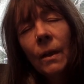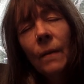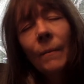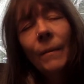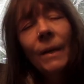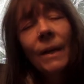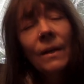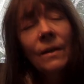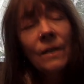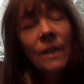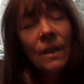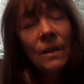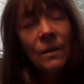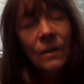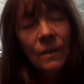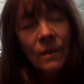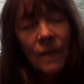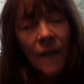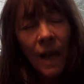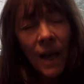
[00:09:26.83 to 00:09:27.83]
Because
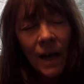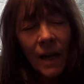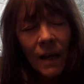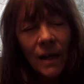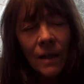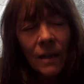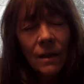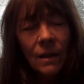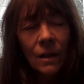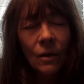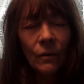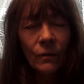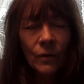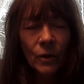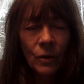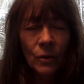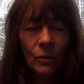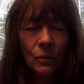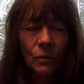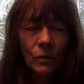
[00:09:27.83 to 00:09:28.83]
inside of
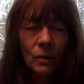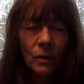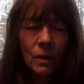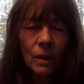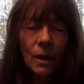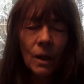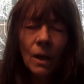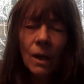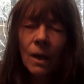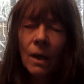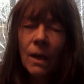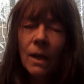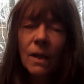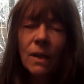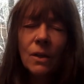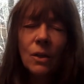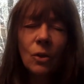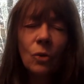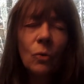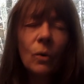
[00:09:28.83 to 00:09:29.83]
you
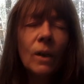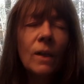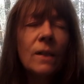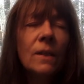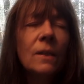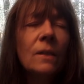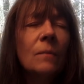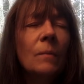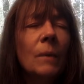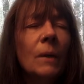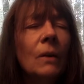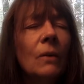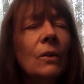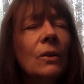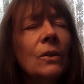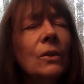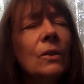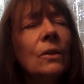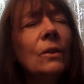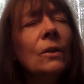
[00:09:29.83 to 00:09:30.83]
is a great
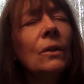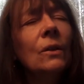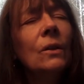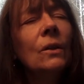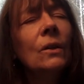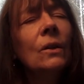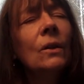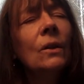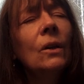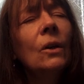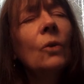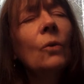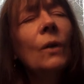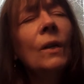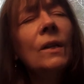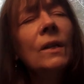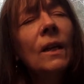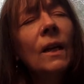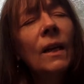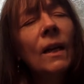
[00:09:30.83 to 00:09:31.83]
spirit, a
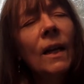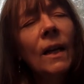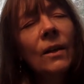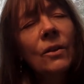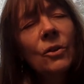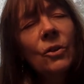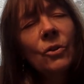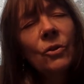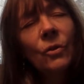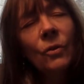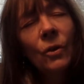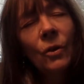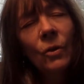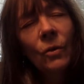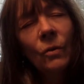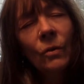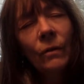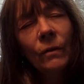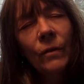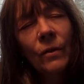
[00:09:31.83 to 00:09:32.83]
great connection to the
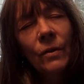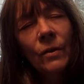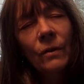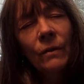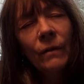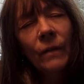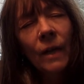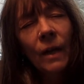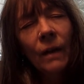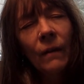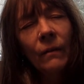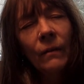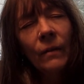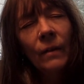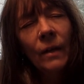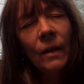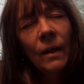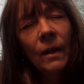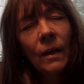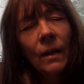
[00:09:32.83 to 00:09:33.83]
universe of love
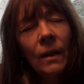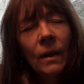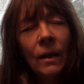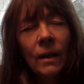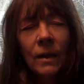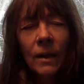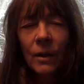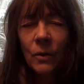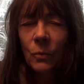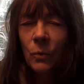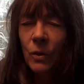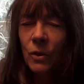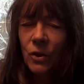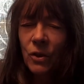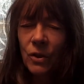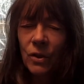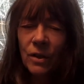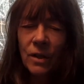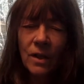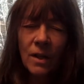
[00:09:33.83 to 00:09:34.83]
that
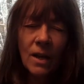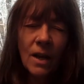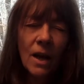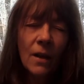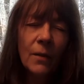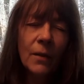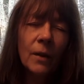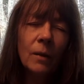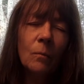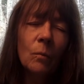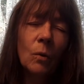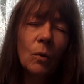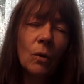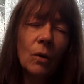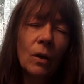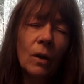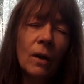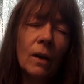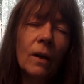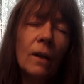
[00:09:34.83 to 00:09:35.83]
wishes nothing
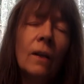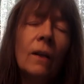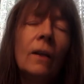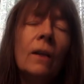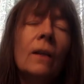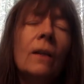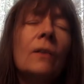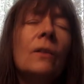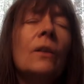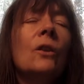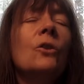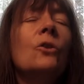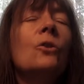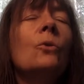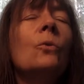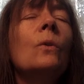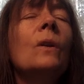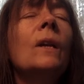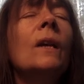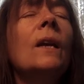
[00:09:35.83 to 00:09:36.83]
more than to
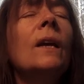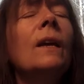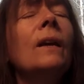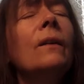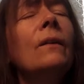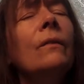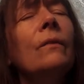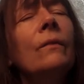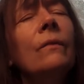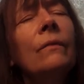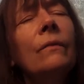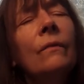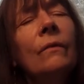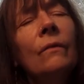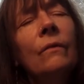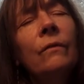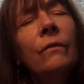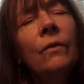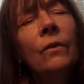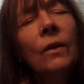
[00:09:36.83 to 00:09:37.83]
live
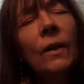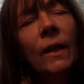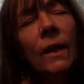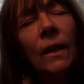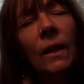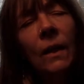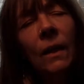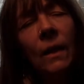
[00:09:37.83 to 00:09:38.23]
fully.